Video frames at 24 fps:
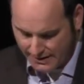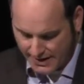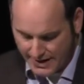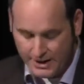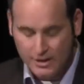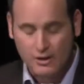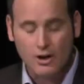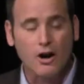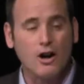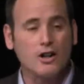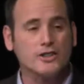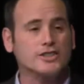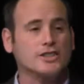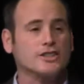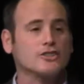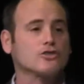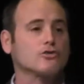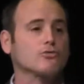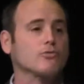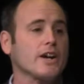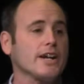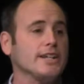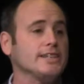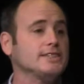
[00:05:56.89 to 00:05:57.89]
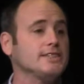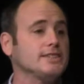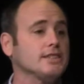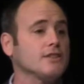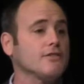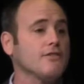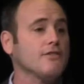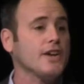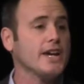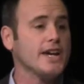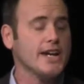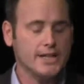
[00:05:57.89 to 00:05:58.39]
and caused a great
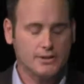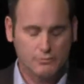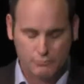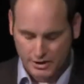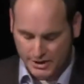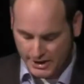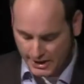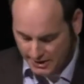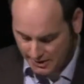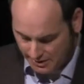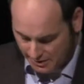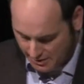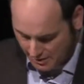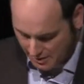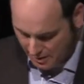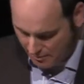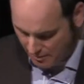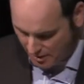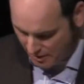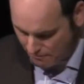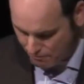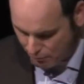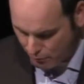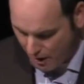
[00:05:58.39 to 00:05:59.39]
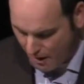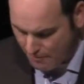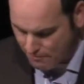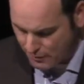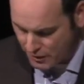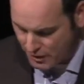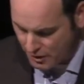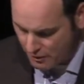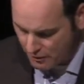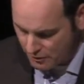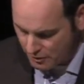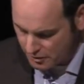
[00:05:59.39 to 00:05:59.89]
deal of hand-wringing among
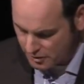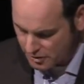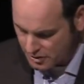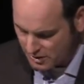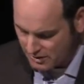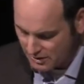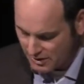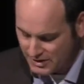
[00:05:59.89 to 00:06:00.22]
property owners,